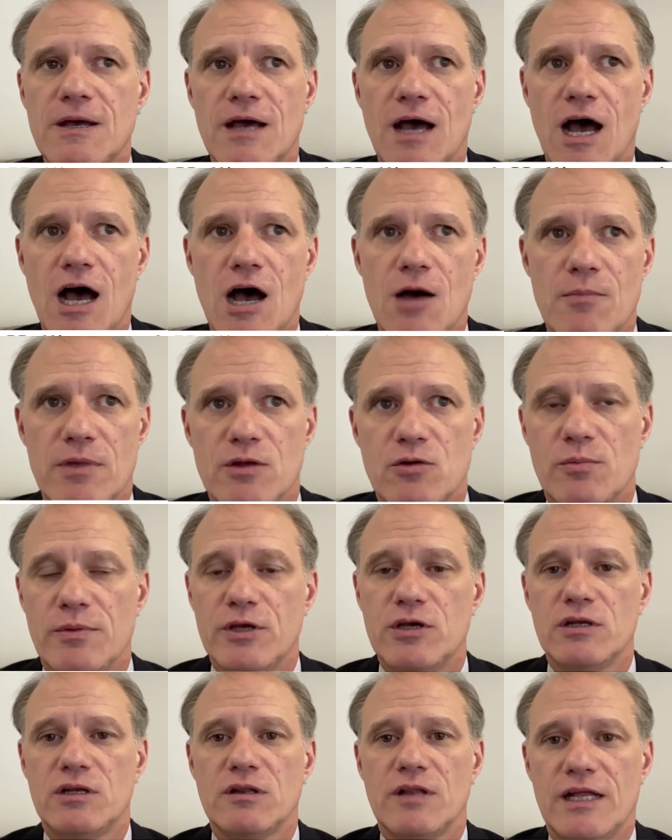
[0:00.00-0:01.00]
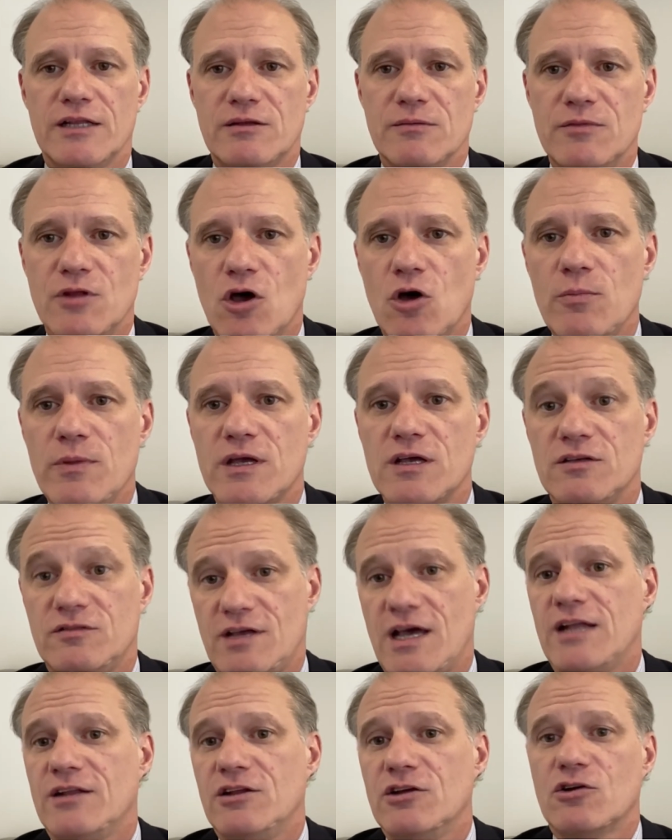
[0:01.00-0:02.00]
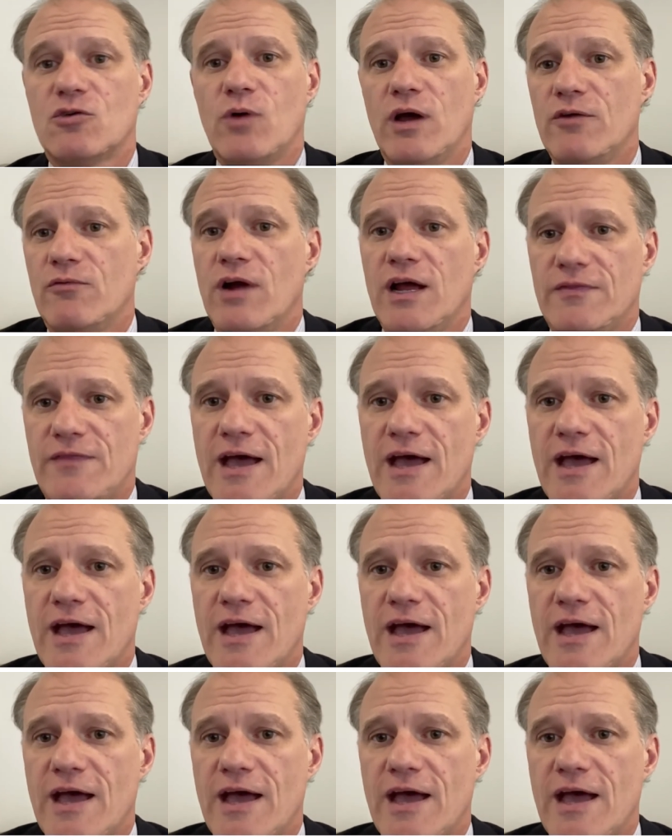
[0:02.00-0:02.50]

it would be good to let them know, because you're quite right,